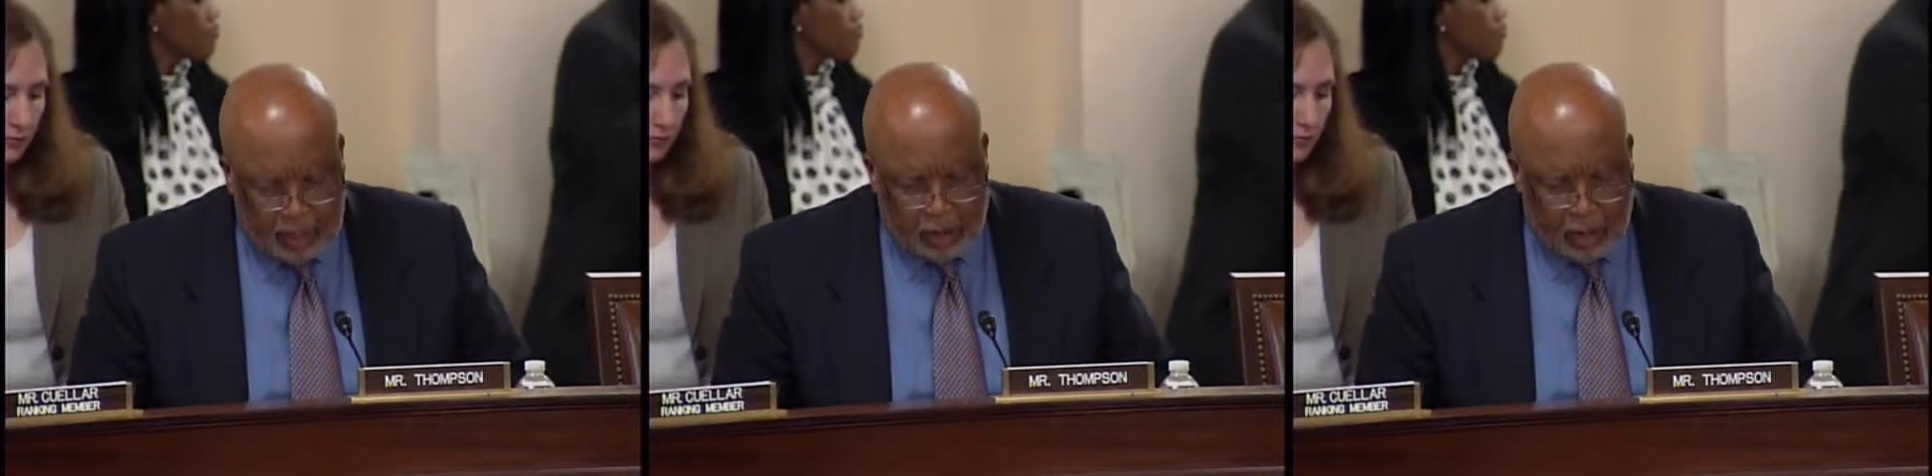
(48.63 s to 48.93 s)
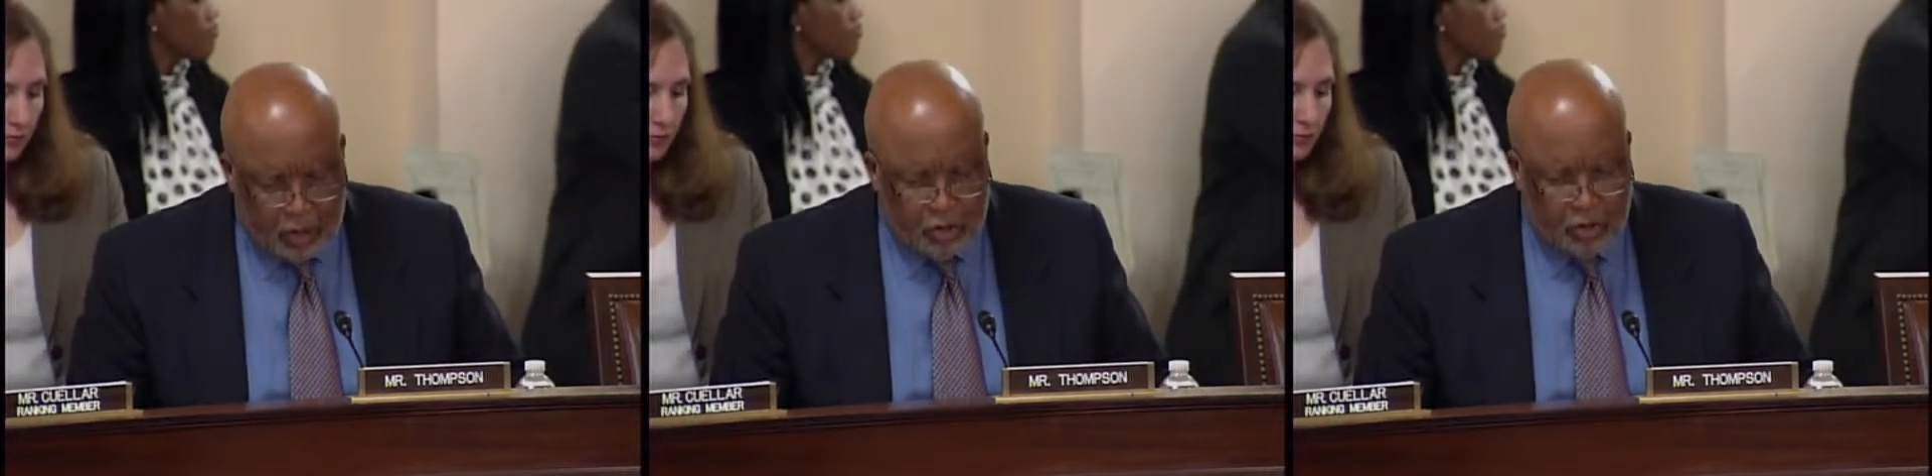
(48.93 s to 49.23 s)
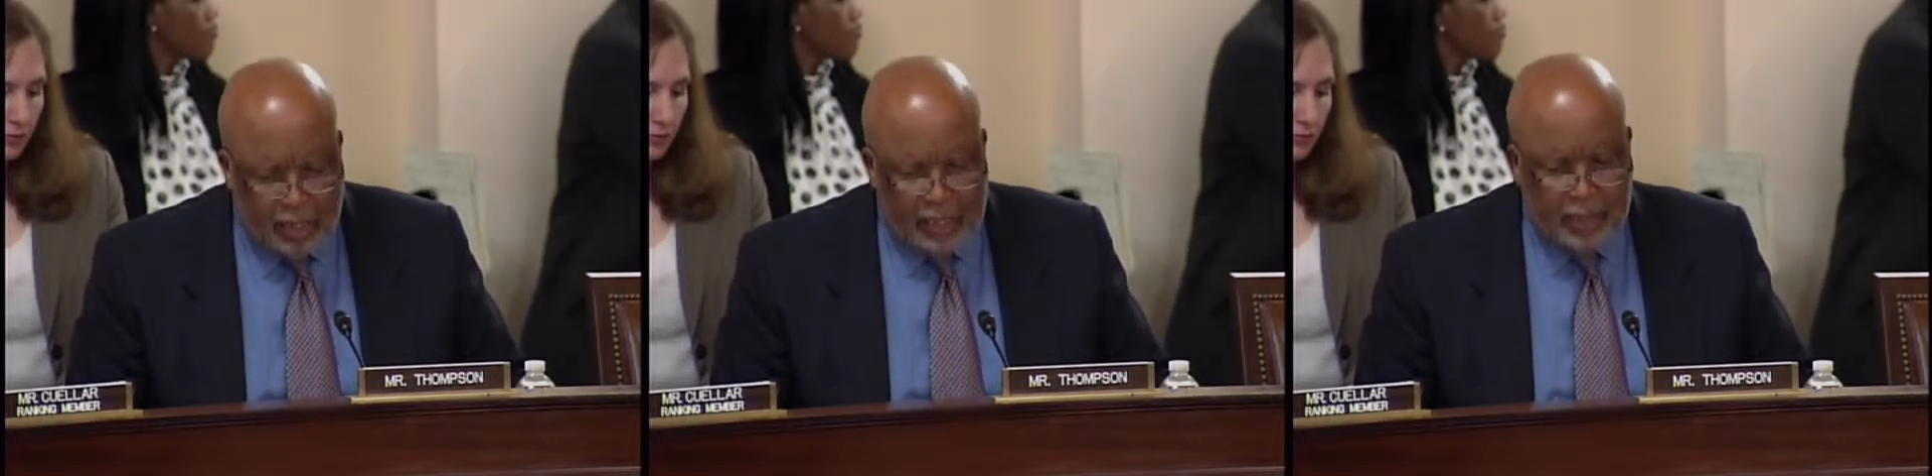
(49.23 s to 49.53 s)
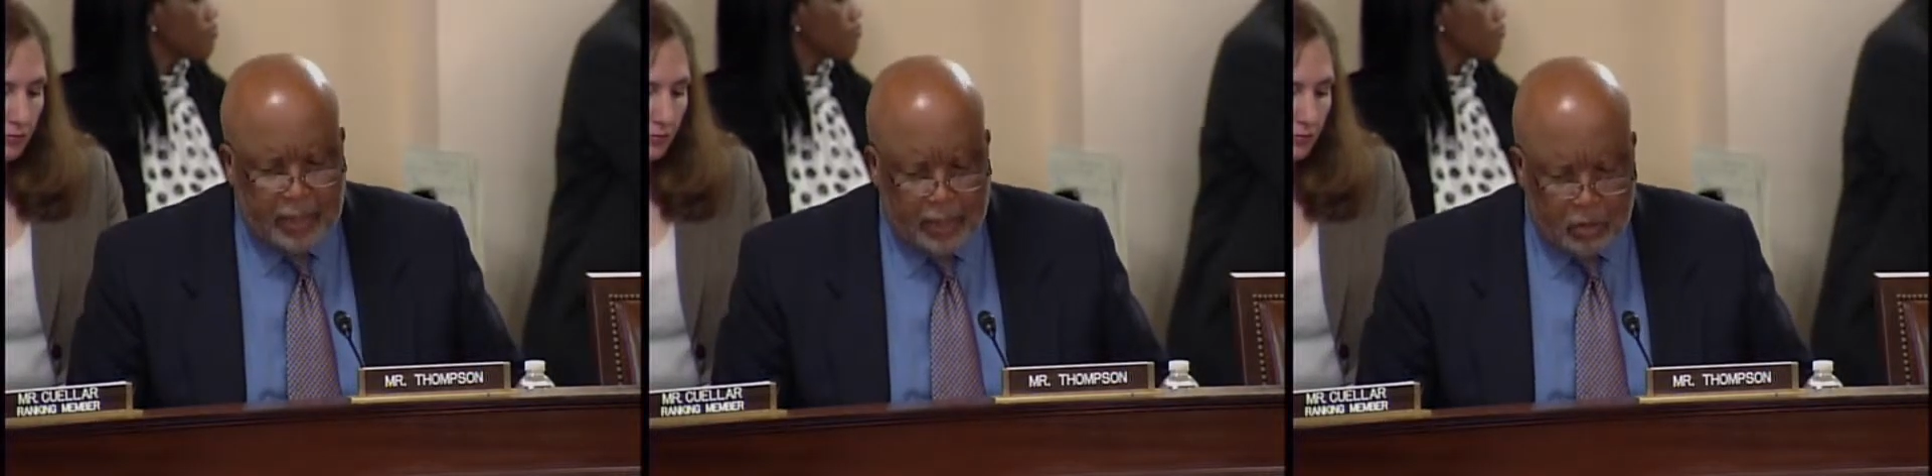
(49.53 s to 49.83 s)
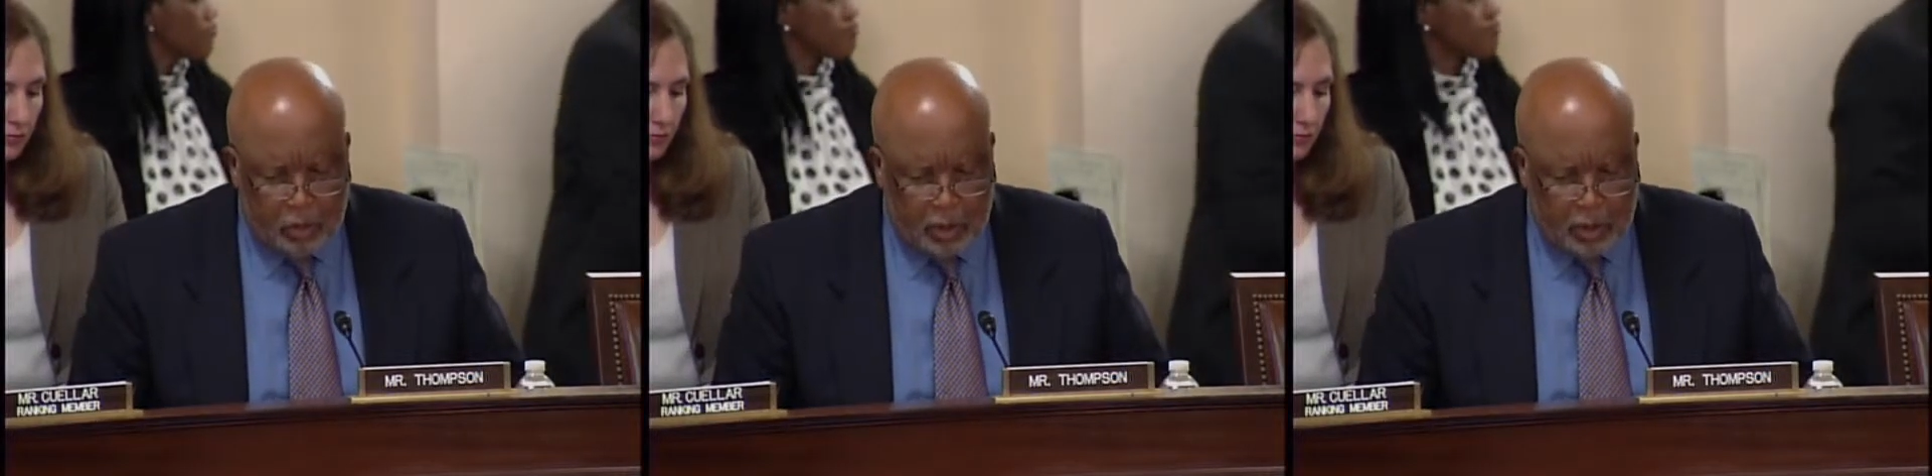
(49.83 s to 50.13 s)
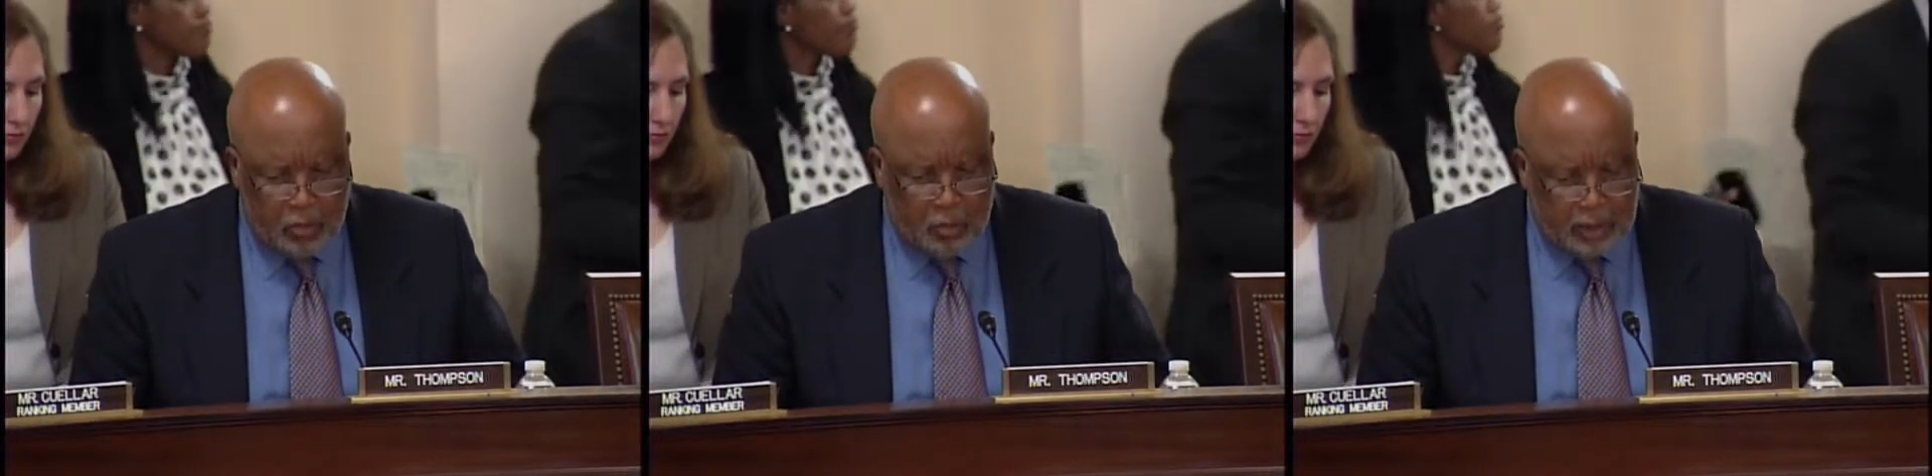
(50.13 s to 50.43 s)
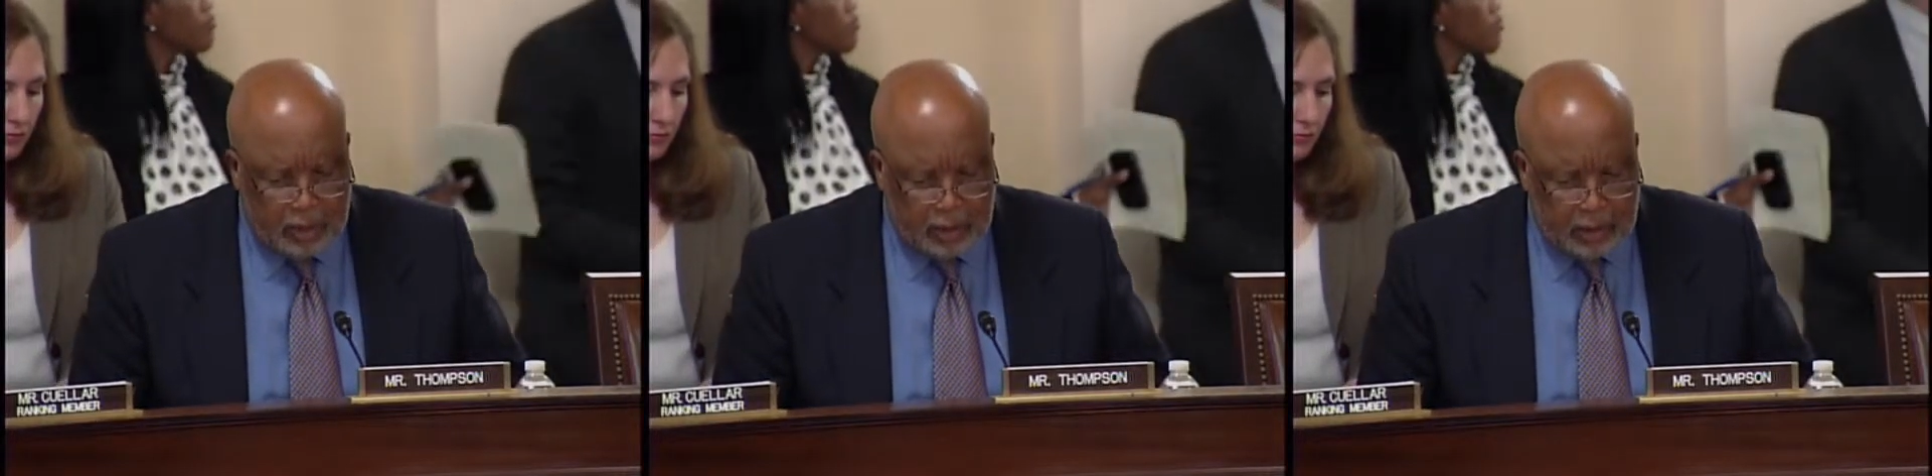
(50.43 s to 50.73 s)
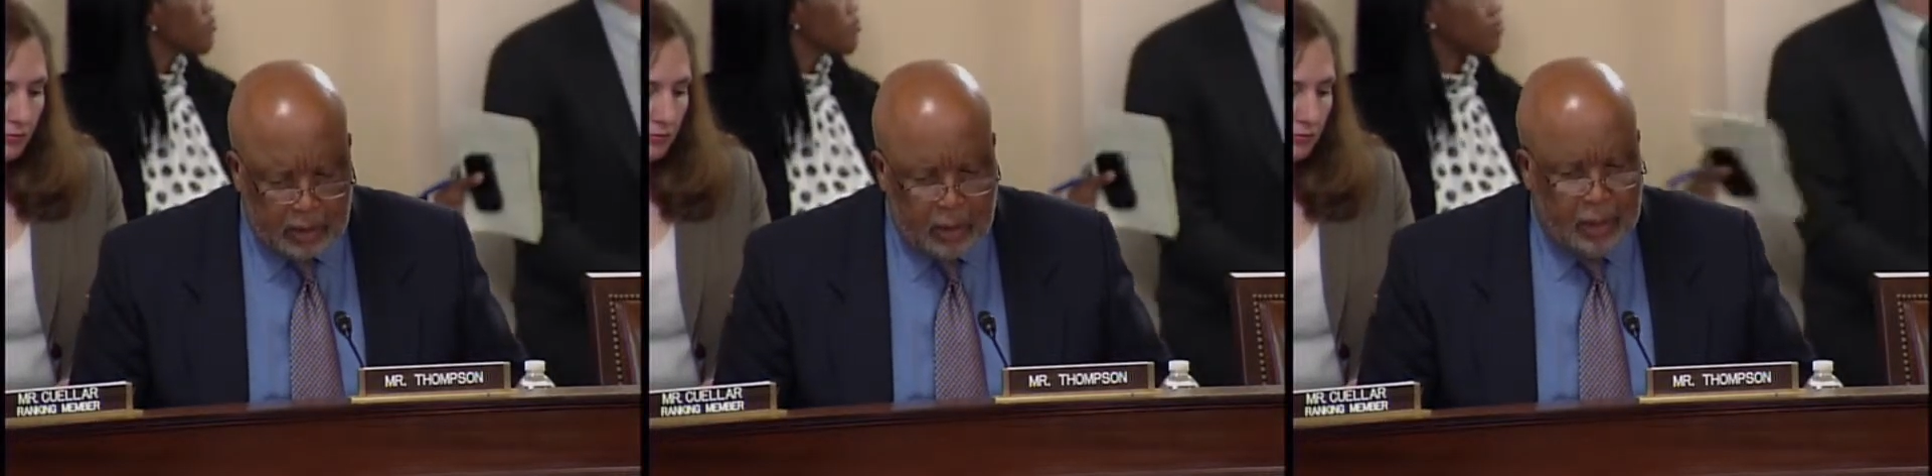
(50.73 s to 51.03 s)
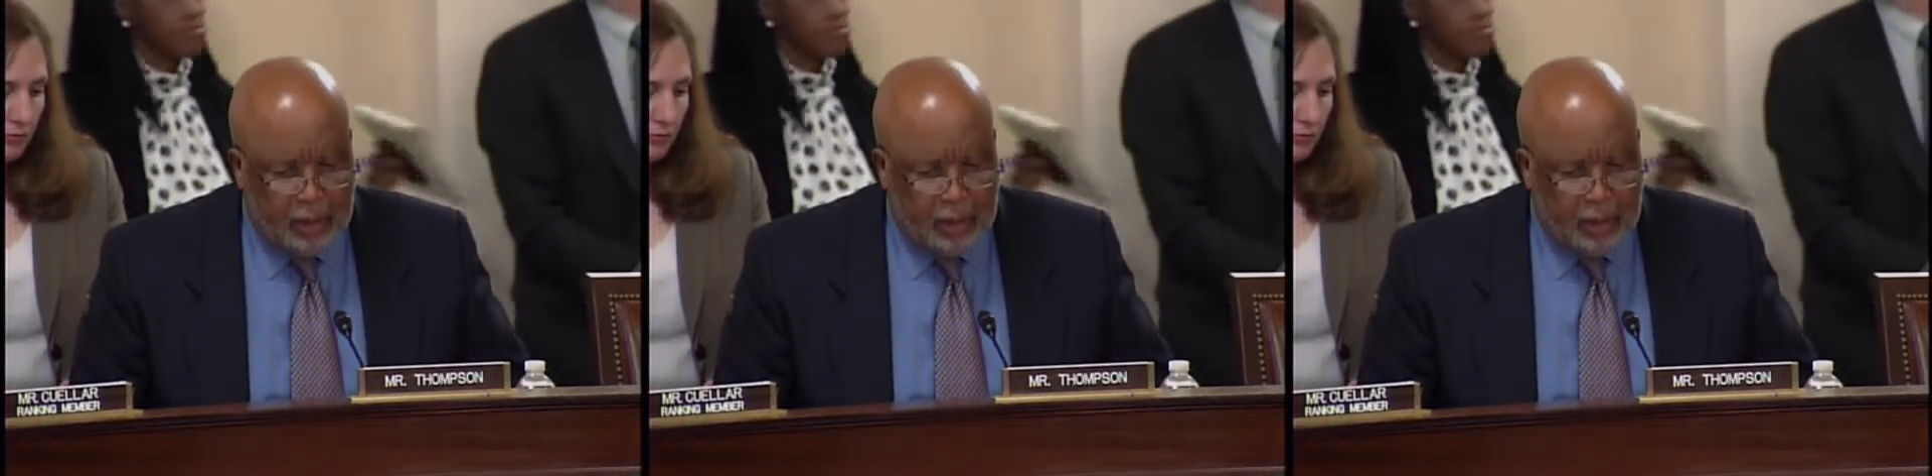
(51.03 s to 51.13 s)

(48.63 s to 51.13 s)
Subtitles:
I would also like to hear whether the witnesses